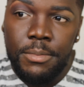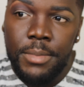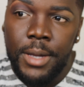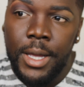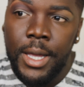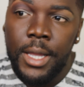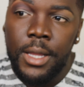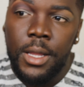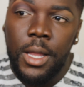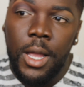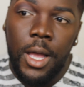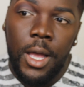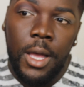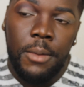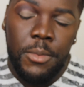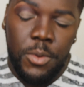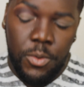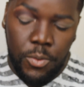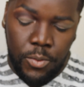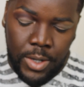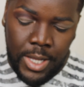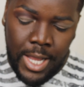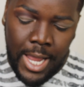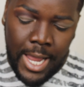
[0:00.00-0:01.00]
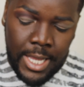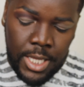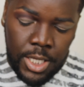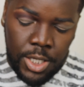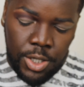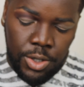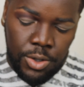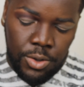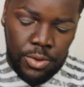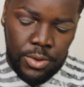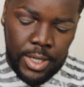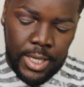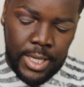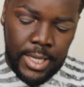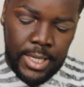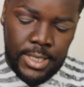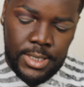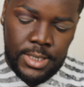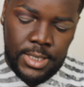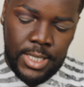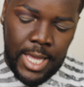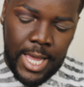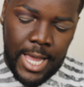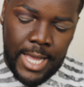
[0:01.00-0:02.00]
But what I do
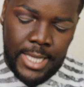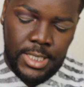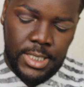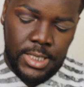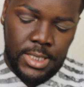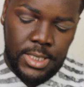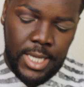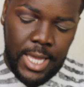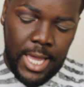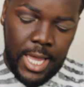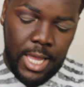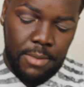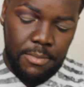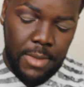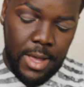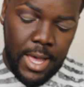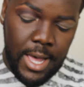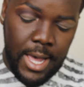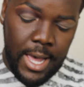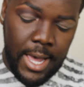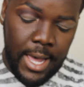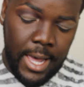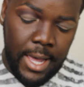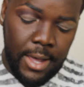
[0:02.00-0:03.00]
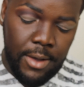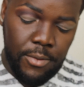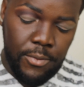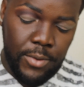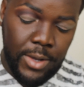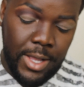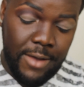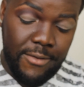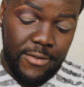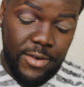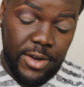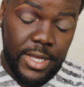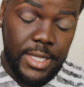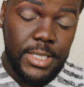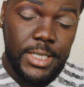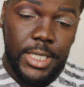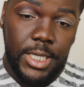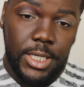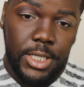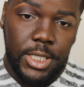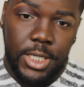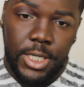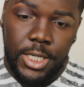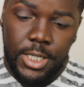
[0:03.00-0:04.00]
is that I just take my whatever
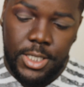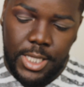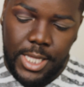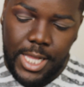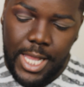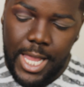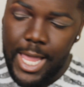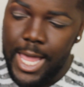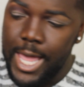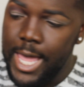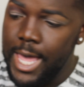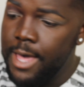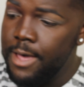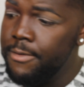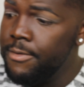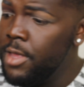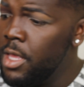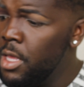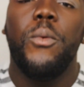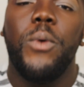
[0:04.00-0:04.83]
concealer that I have.